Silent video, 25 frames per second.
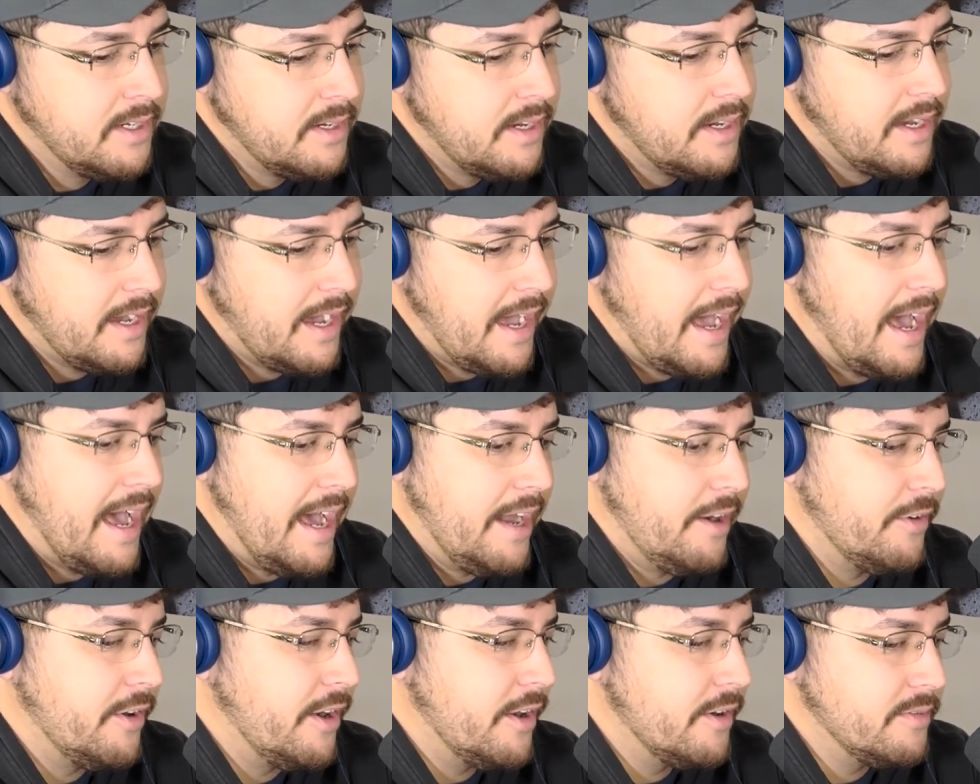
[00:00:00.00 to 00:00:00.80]
I
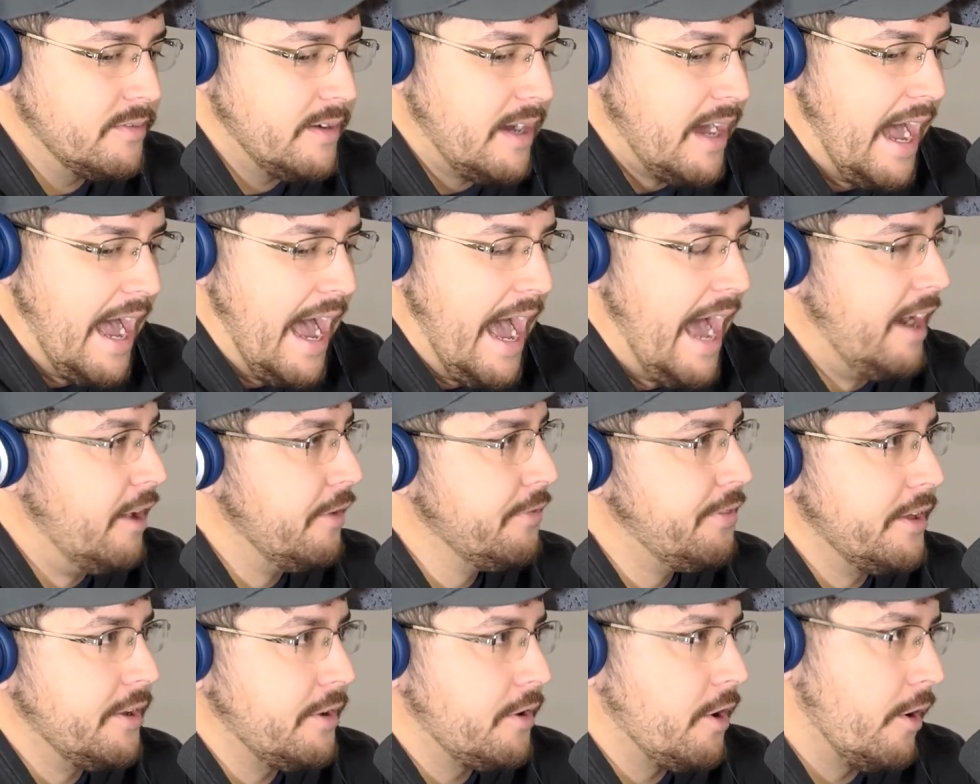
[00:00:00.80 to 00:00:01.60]
don't know. I don't
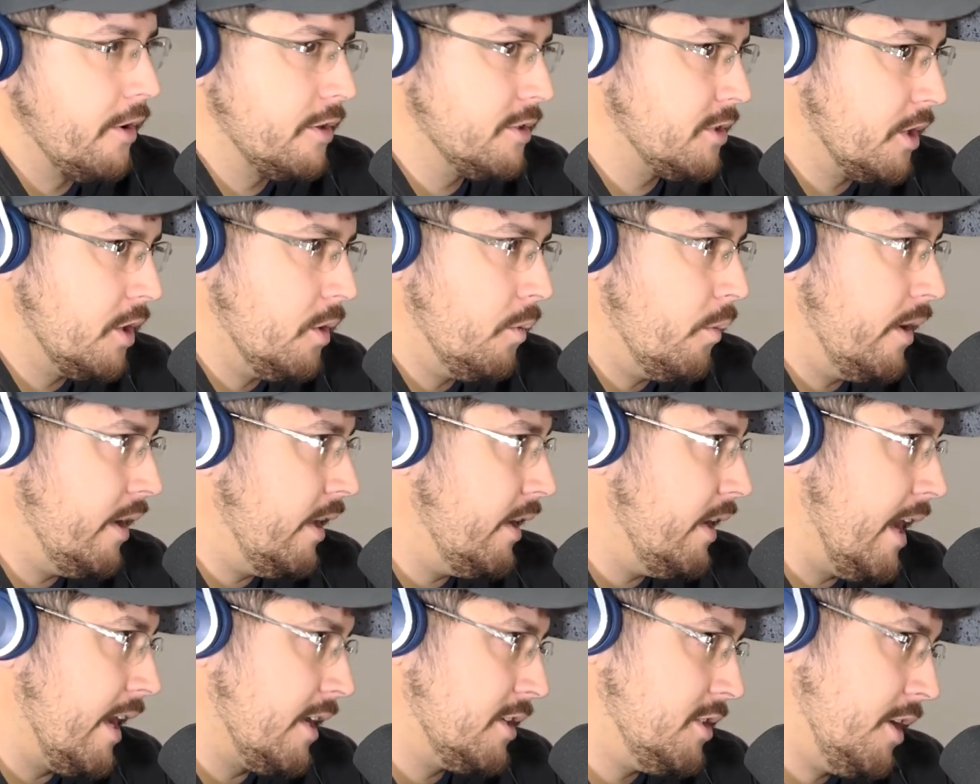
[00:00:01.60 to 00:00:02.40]
think Kirk's going to win it
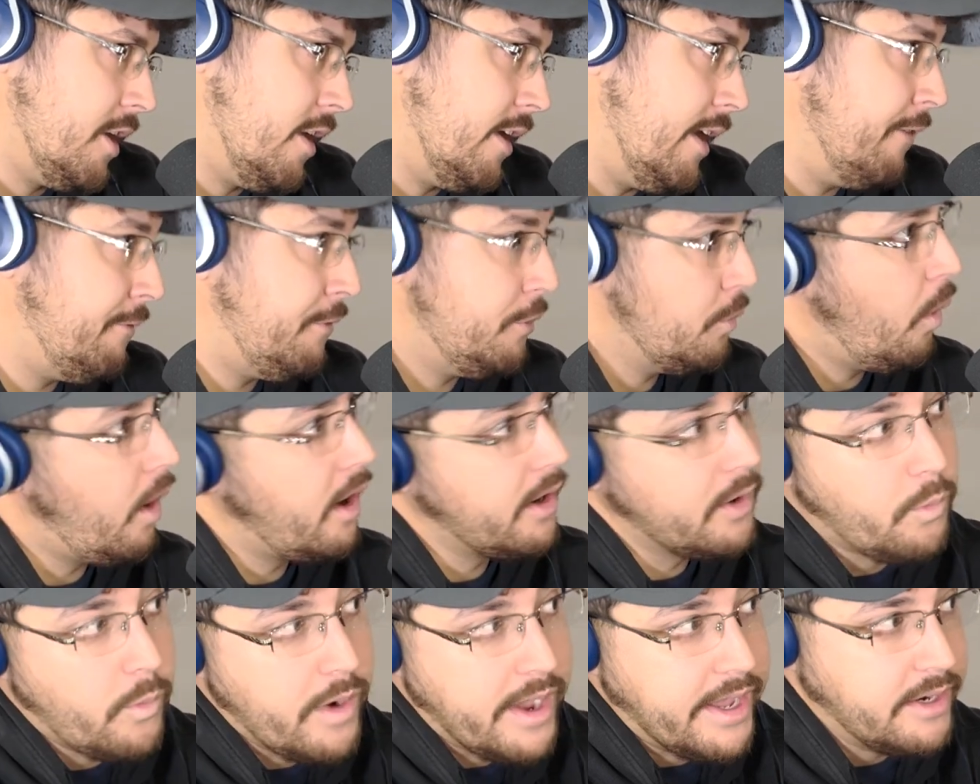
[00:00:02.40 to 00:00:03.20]
next year. And if you want
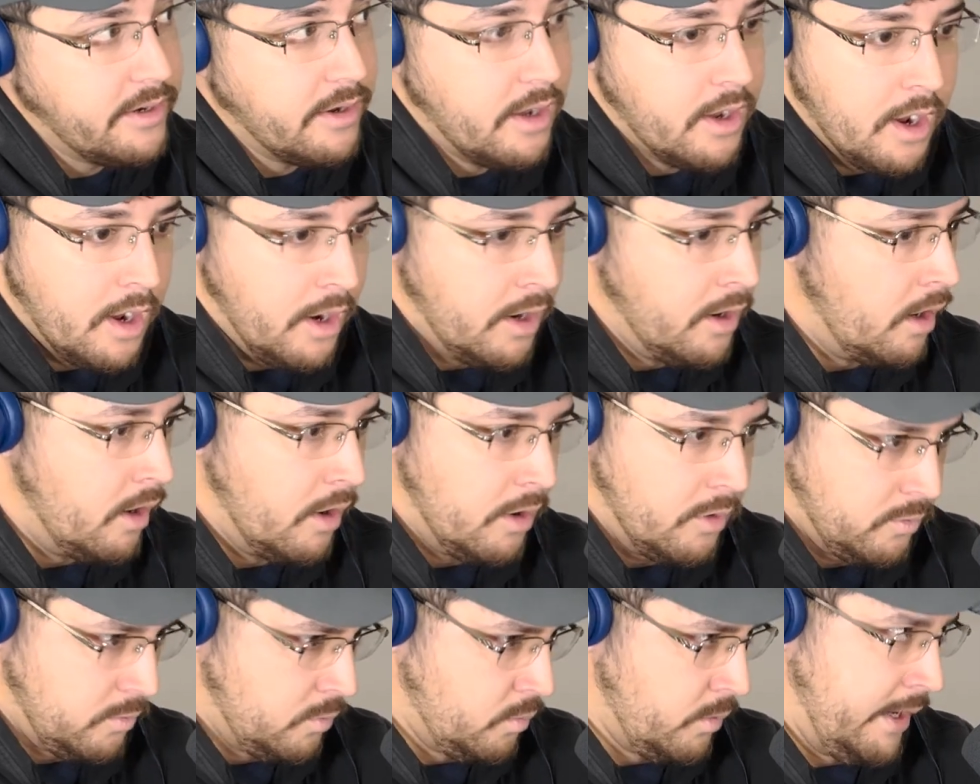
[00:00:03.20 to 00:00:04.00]
to win,
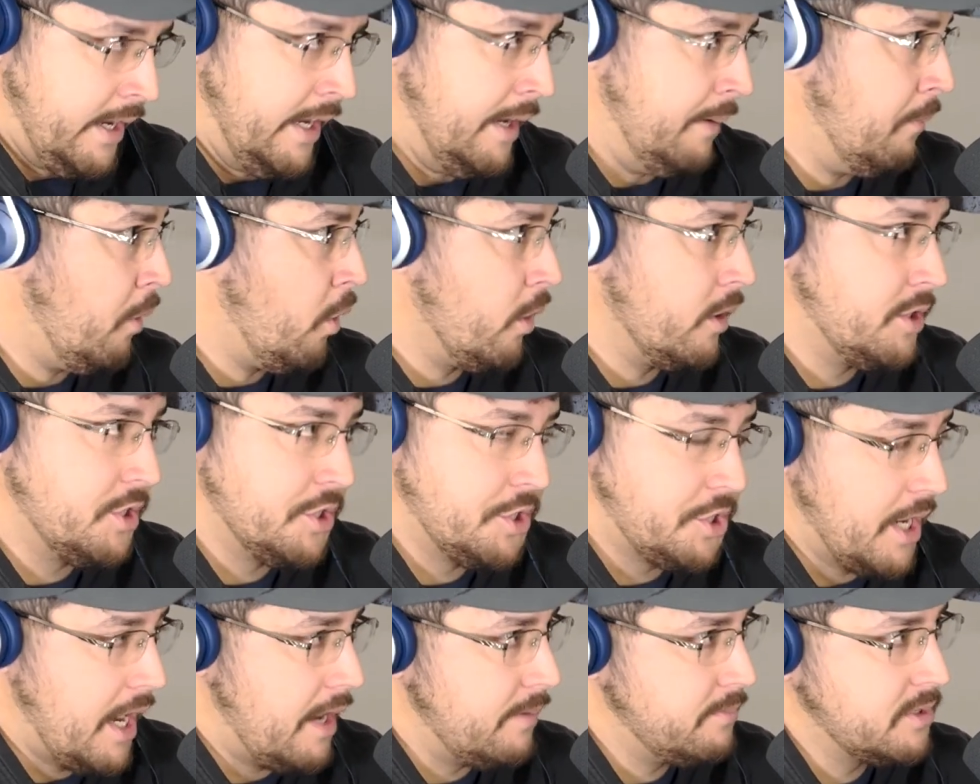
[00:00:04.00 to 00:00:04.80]
Raheem Morris's
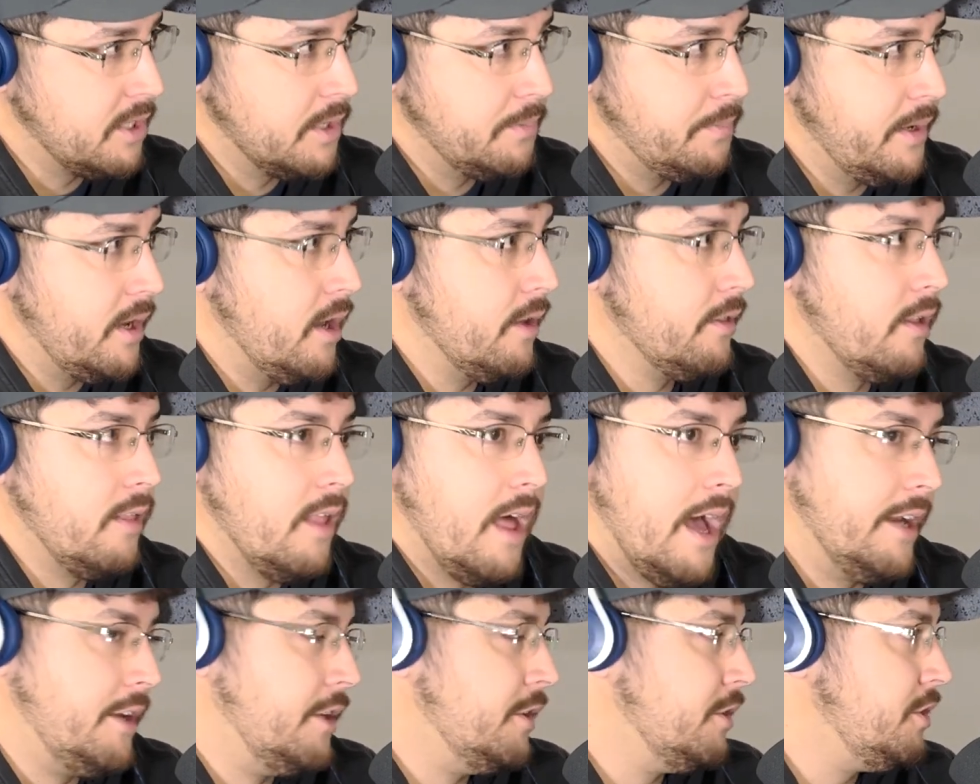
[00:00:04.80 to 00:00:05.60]
job is going to be on the
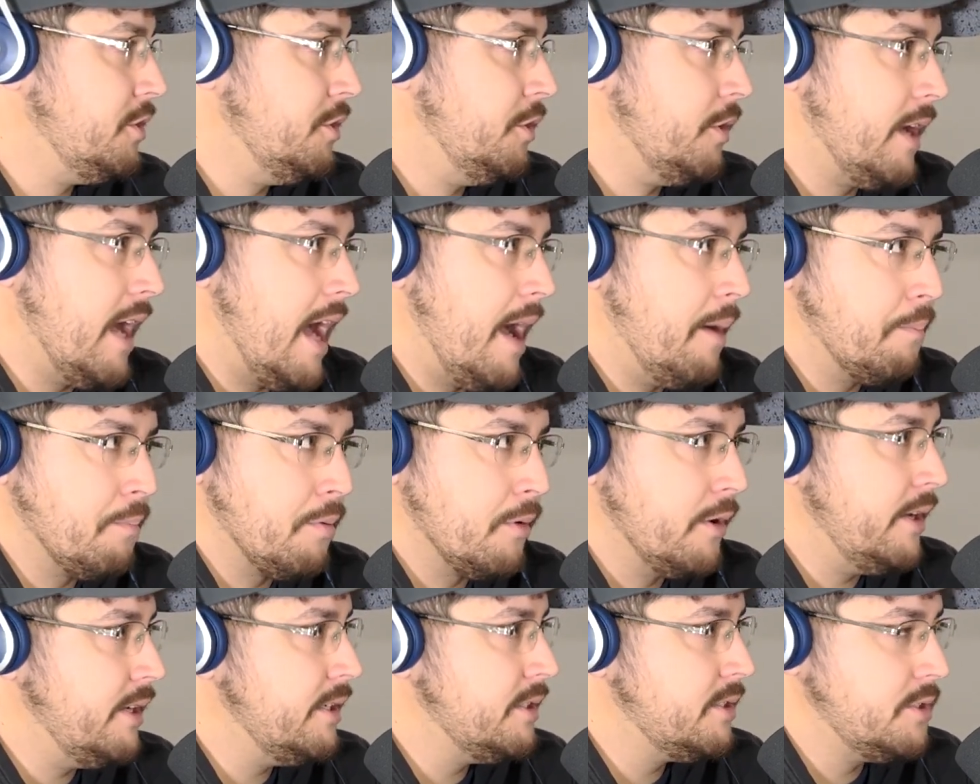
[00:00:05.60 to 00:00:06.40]
line. You got
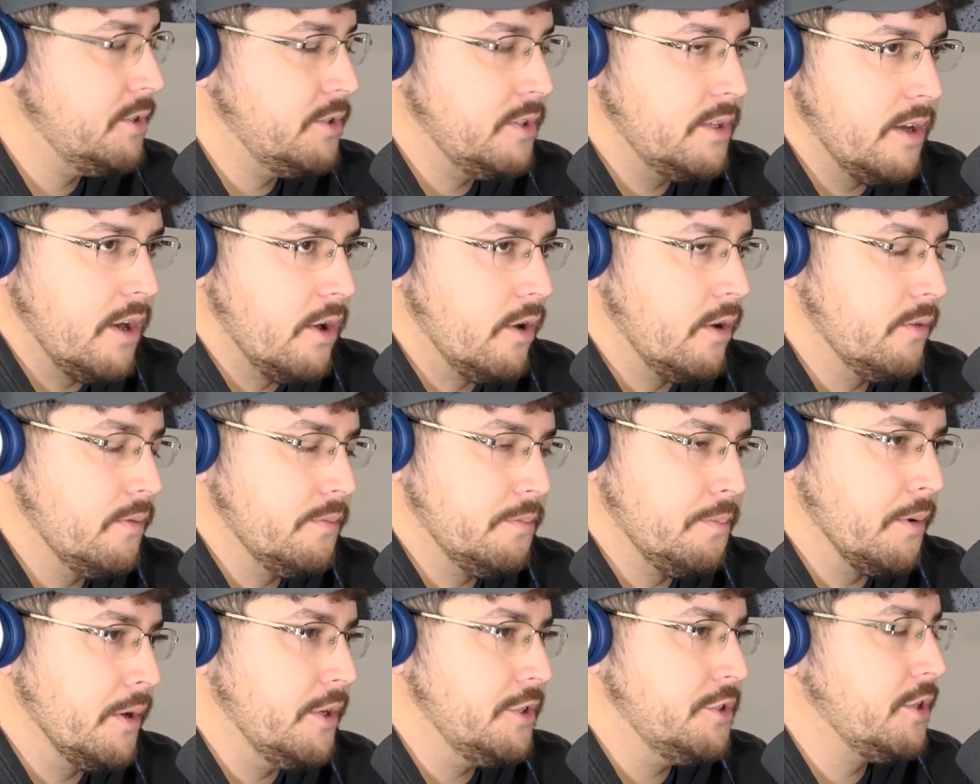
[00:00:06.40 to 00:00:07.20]
Brees, you
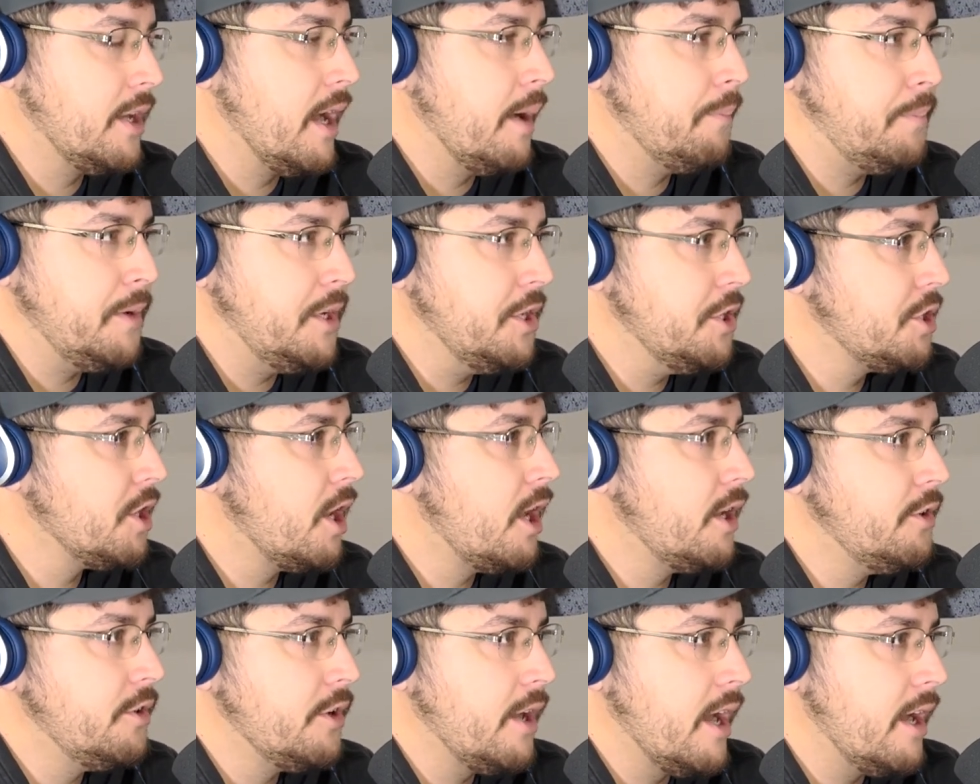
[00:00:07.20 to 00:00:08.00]
got
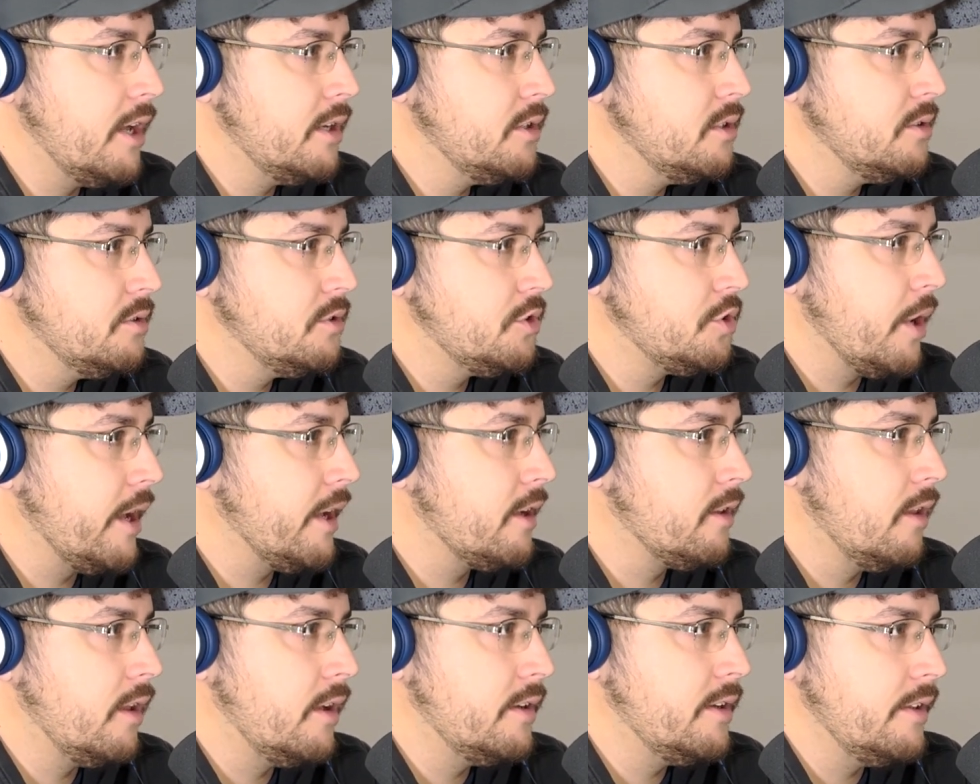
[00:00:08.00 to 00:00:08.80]
Bijan, you got Drake
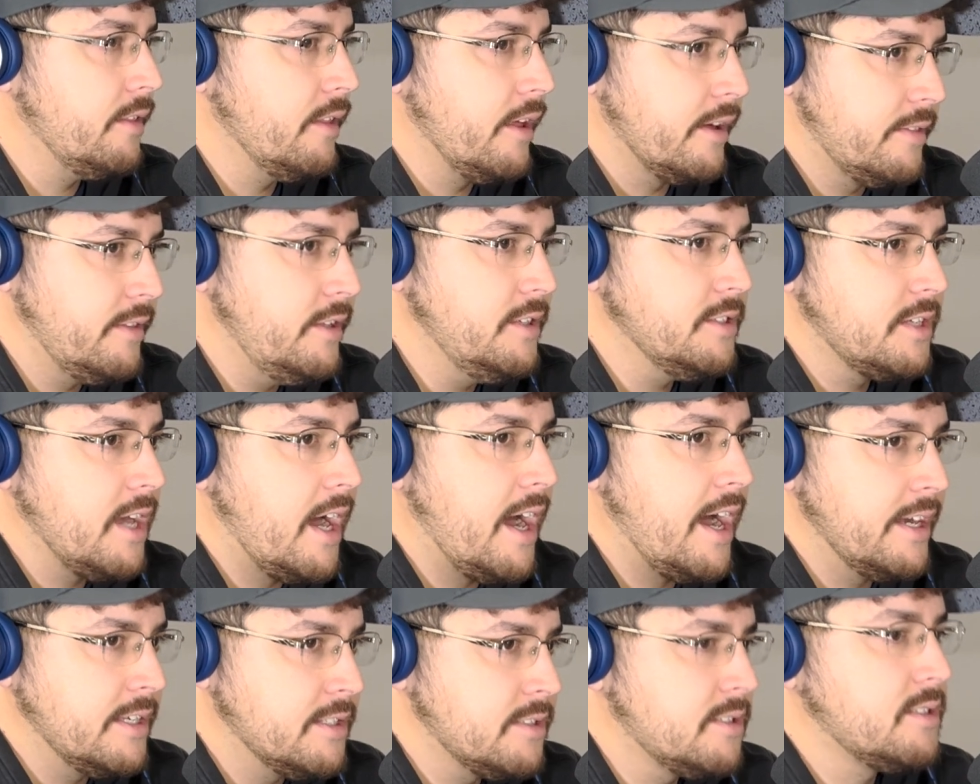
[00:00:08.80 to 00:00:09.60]
London. Like these
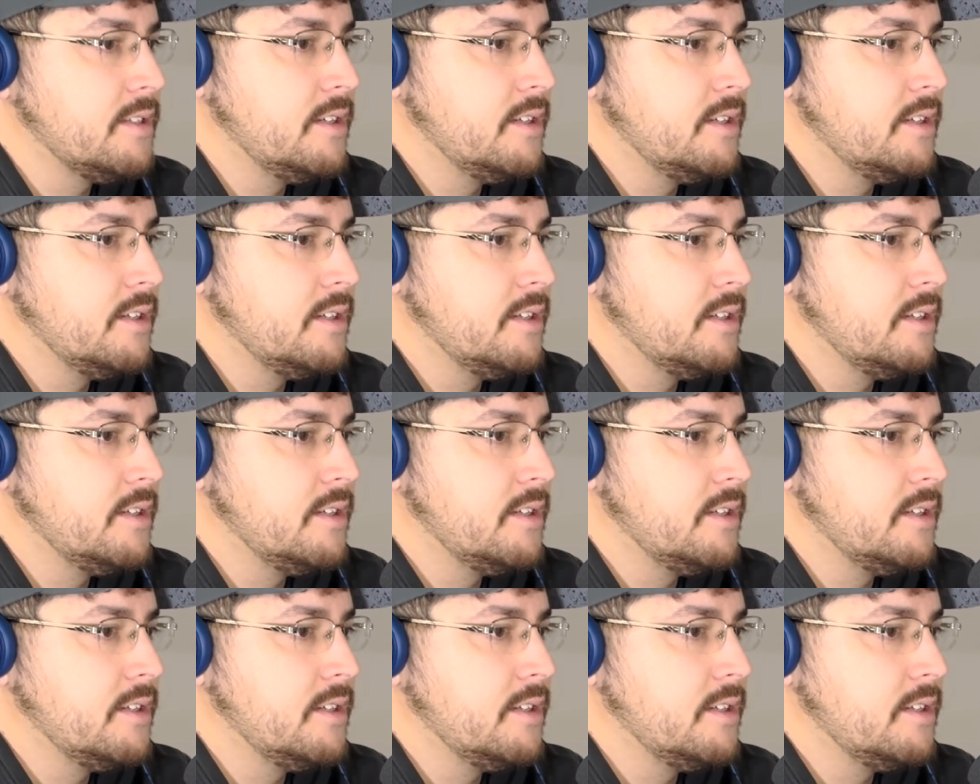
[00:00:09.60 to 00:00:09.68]
guys,